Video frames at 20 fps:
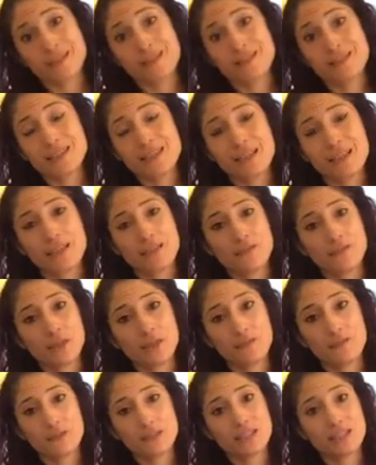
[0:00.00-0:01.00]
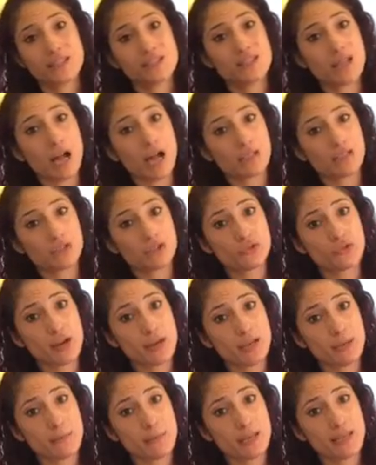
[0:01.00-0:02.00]
See if it's doctor
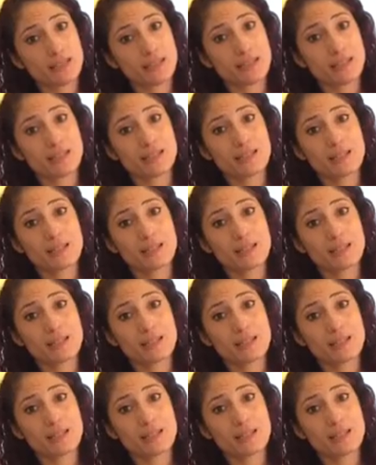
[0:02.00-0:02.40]
recommended,